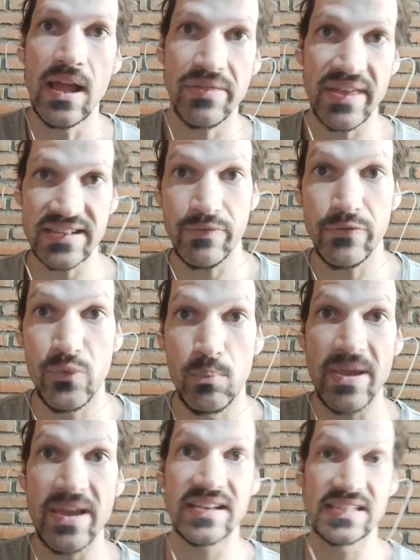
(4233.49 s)
Thanks everyone for
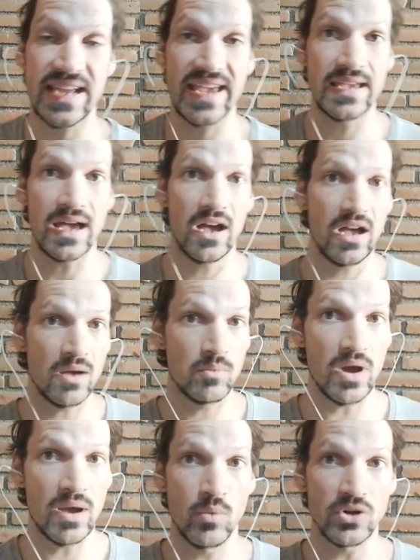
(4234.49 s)
being here today
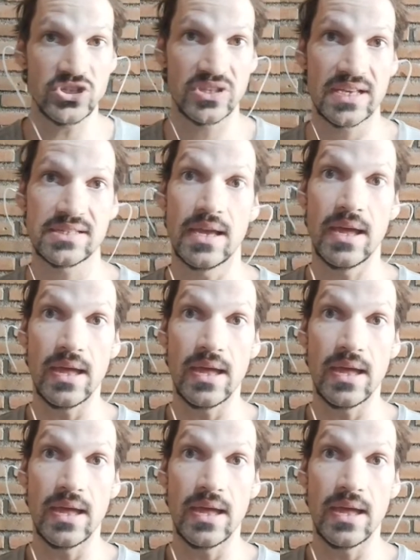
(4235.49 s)
and watching this.